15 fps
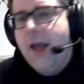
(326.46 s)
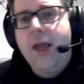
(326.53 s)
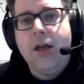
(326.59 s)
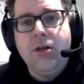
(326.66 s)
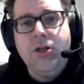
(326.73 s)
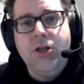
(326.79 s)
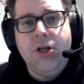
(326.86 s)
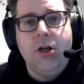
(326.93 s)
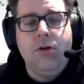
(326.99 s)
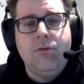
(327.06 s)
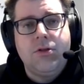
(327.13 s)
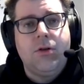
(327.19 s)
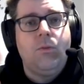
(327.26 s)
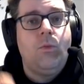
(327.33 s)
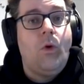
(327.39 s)
and U.
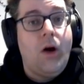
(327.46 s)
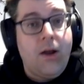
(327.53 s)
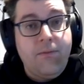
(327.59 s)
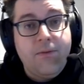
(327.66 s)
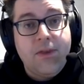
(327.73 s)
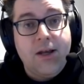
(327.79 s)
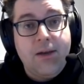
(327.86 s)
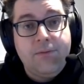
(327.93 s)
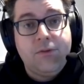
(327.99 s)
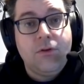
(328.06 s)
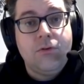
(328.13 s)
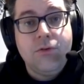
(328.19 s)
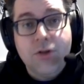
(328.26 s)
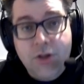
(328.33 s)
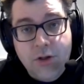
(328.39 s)
So Y for the left
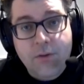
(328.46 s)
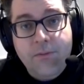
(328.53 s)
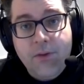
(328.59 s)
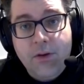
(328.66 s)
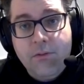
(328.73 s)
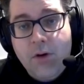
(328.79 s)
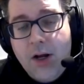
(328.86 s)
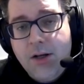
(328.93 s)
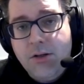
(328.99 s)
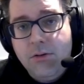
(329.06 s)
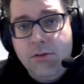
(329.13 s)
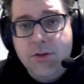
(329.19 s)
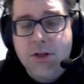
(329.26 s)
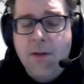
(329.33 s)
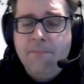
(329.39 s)
doors, U for the right
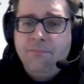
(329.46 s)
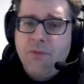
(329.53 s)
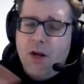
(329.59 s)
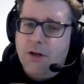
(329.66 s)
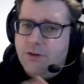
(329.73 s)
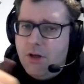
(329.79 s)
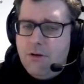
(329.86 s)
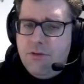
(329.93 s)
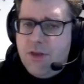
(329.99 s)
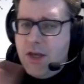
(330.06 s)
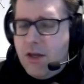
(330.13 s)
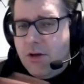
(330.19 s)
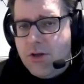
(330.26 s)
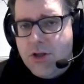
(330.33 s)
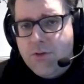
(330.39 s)
doors. I don't think
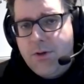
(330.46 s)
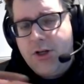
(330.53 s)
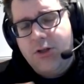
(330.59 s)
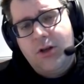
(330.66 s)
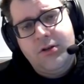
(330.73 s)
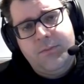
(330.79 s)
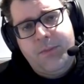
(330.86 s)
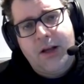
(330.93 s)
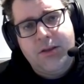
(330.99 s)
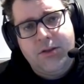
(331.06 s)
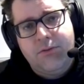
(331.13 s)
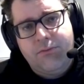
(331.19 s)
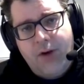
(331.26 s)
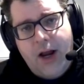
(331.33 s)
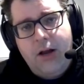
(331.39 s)
you can switch those buttons
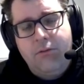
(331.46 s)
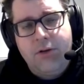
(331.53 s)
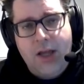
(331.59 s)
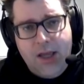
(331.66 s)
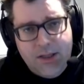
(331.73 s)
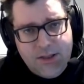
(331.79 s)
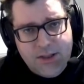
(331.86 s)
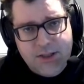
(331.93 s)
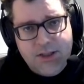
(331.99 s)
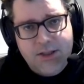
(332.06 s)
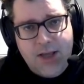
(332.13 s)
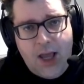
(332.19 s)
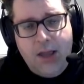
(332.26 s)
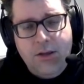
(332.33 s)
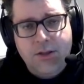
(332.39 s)
around. It's
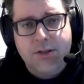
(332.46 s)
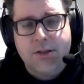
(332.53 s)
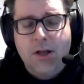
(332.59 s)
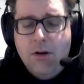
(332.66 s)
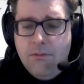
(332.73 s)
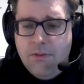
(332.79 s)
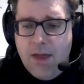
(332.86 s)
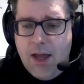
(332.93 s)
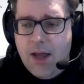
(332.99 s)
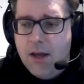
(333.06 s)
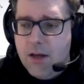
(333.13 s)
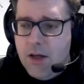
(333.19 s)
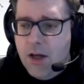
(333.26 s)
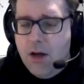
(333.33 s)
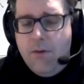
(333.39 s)
set in stone there
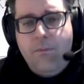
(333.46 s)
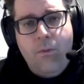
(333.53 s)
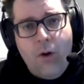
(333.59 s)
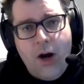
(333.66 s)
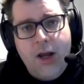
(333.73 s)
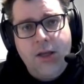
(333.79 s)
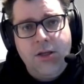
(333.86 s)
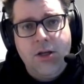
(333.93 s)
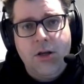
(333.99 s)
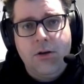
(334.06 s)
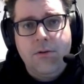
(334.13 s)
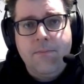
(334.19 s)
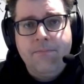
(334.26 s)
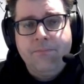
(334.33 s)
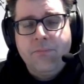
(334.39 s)
of Y and
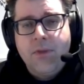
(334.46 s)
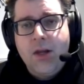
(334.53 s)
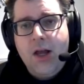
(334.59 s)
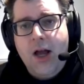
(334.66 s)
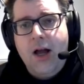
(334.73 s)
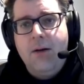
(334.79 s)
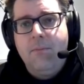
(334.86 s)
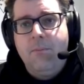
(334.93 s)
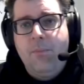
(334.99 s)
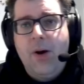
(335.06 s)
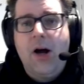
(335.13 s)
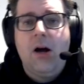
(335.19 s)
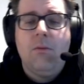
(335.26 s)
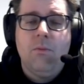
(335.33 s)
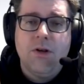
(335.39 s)
U.
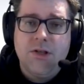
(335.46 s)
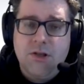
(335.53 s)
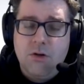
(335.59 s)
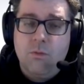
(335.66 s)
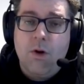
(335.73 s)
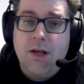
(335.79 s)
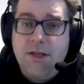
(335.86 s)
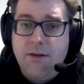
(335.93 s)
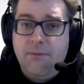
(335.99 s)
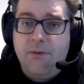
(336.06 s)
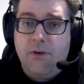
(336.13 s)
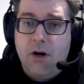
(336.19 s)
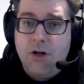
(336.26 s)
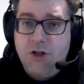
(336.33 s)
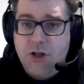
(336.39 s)
But we're still waiting
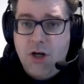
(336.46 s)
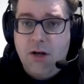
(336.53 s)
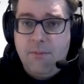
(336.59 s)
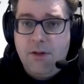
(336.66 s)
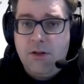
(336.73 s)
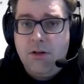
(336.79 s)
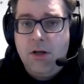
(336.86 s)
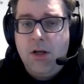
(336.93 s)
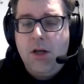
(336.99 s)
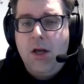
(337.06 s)
for our German